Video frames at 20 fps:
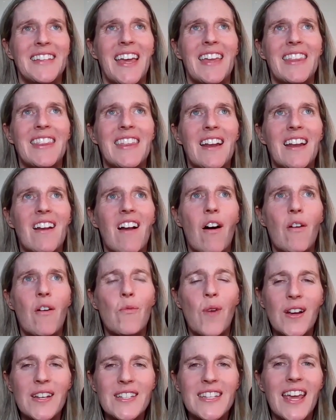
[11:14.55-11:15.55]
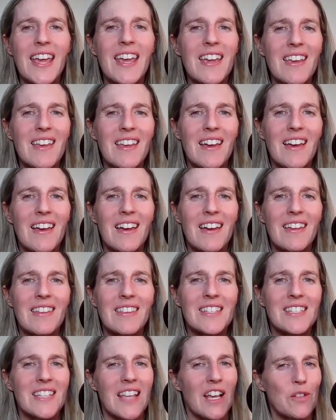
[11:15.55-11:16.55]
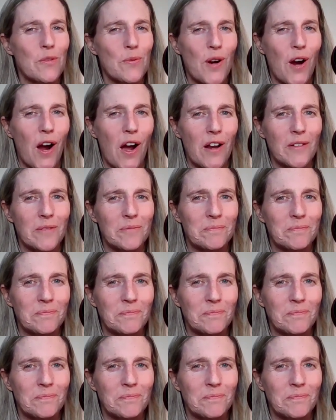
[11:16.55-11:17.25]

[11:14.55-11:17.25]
And then one day, the signs were gone.